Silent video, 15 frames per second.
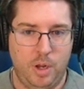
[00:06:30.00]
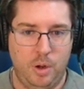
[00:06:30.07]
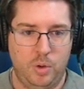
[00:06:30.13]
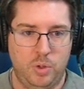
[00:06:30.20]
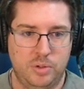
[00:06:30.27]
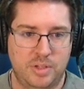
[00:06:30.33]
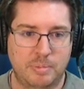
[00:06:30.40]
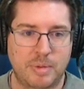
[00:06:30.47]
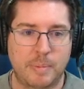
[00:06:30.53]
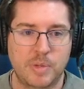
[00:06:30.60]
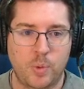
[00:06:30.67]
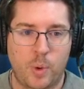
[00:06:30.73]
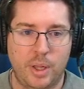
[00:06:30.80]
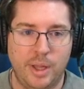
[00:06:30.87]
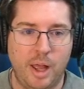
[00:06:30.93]
sometimes I
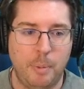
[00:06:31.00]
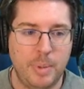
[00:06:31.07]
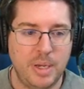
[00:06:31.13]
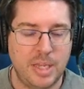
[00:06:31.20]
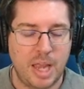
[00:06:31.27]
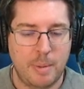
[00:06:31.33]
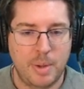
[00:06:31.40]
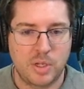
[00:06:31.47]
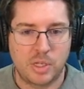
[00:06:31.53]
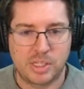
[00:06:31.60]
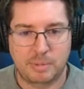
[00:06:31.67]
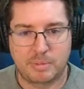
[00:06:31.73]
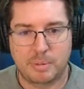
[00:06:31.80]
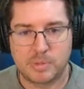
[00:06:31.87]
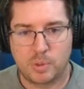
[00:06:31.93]
want LB damage and
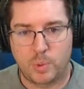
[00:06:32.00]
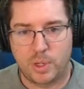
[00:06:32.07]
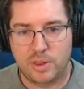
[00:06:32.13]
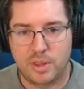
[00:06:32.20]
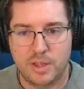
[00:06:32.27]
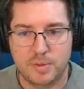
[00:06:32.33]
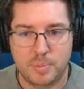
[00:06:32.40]
sometimes I want this,